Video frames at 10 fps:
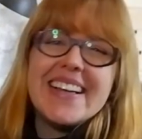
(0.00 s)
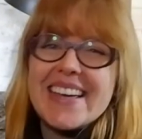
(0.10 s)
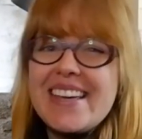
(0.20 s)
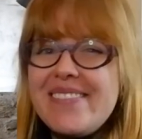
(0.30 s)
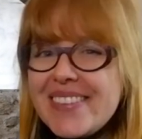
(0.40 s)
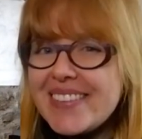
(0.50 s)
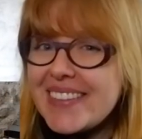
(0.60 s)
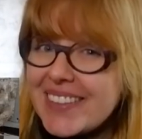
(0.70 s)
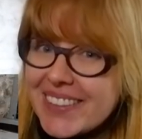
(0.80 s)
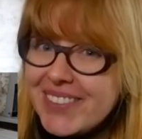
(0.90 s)
Even
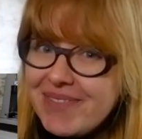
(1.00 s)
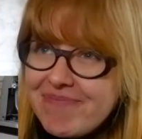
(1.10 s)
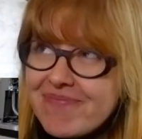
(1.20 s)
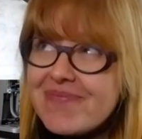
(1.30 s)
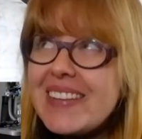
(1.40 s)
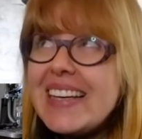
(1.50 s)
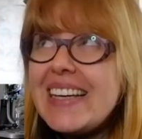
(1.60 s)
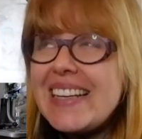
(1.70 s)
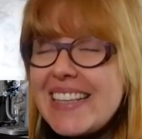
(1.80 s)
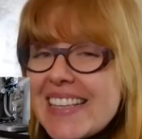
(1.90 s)
though
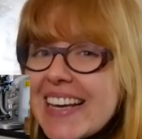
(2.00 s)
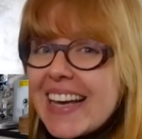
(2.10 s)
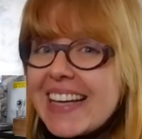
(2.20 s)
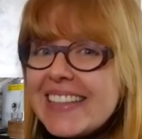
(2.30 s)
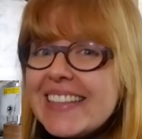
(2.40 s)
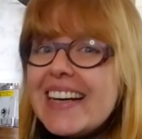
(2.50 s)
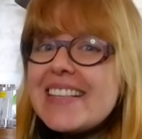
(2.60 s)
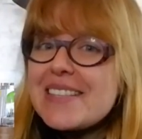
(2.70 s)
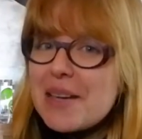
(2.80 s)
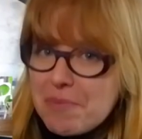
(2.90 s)
it is again a
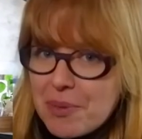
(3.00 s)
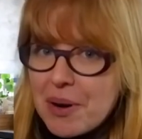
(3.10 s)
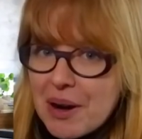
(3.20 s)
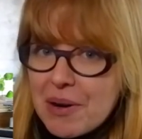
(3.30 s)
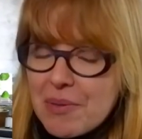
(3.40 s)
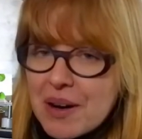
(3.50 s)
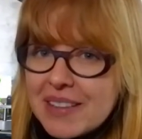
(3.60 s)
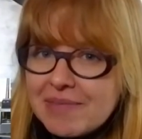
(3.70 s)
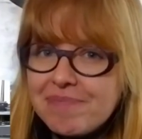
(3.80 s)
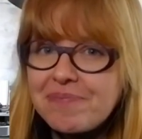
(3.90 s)
temporary
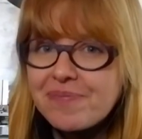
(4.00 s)
one,